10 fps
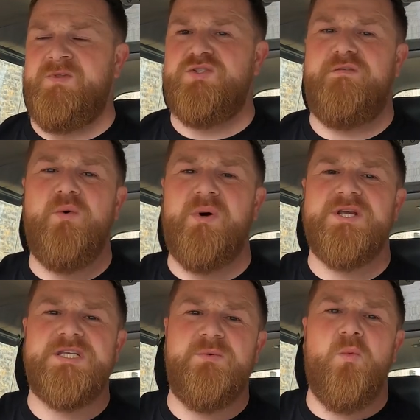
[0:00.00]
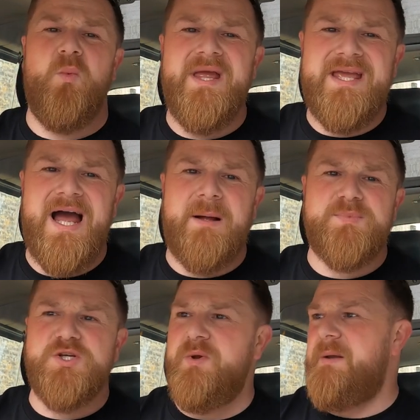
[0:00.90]
So if you want to see what we get
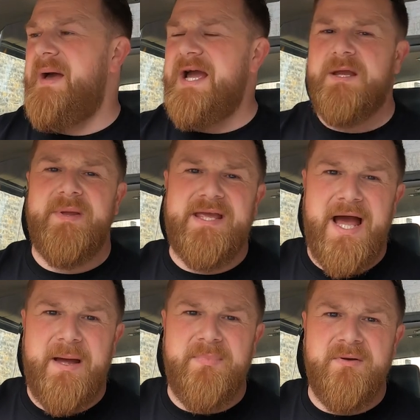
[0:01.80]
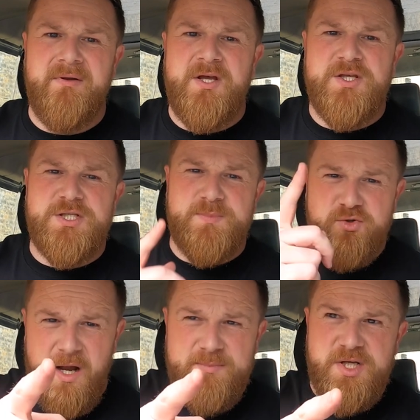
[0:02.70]
up to in the back of me cab,
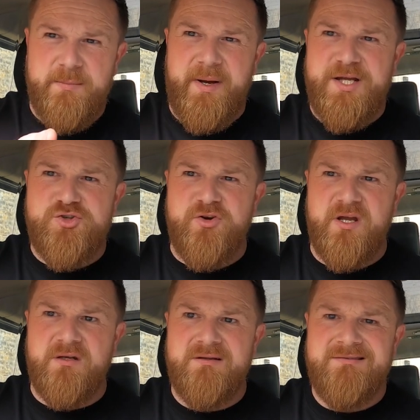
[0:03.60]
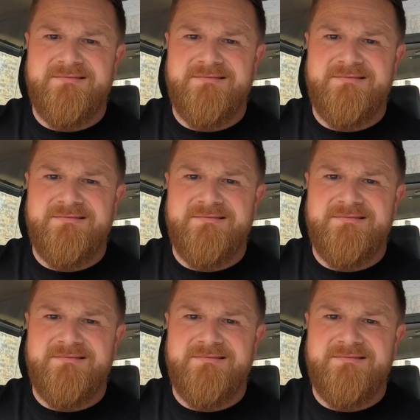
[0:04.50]
subscribe to the Patreon,